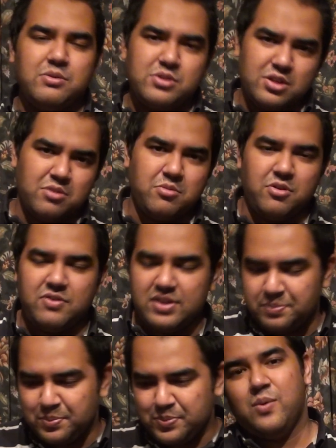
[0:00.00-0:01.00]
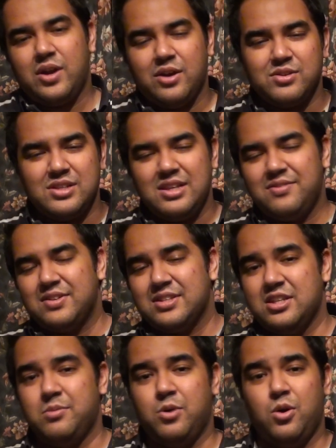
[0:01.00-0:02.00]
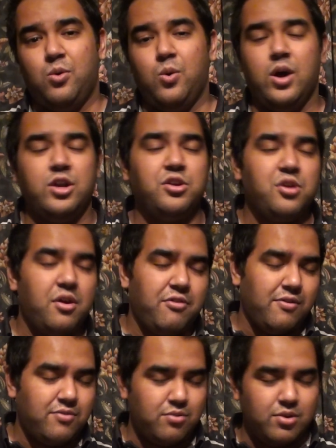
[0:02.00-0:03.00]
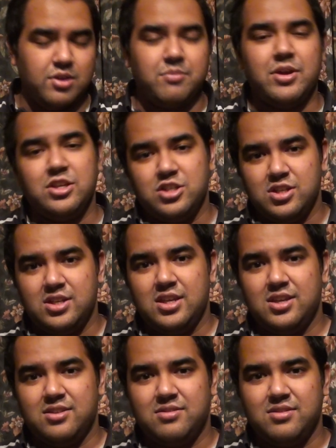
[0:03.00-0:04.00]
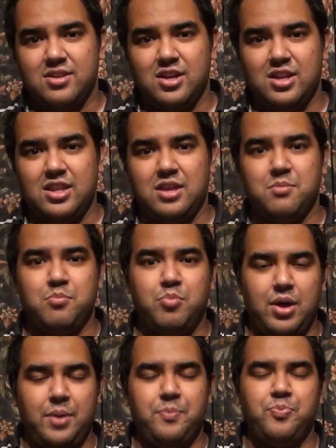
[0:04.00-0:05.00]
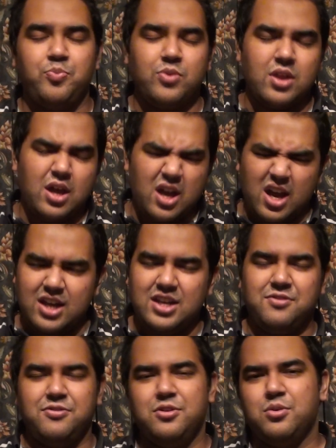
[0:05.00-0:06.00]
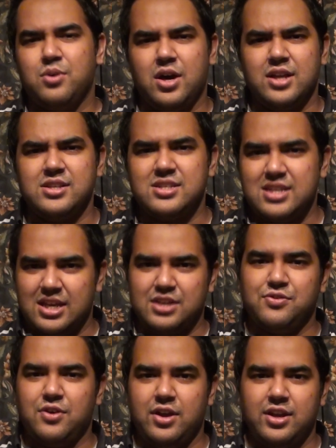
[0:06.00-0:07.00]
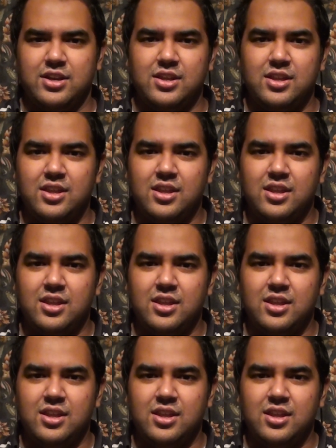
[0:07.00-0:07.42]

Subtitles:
It was a good movie. When I was leaving the cinema hall, I don't know if I've already mentioned it earlier, but I did feel unsatisfied.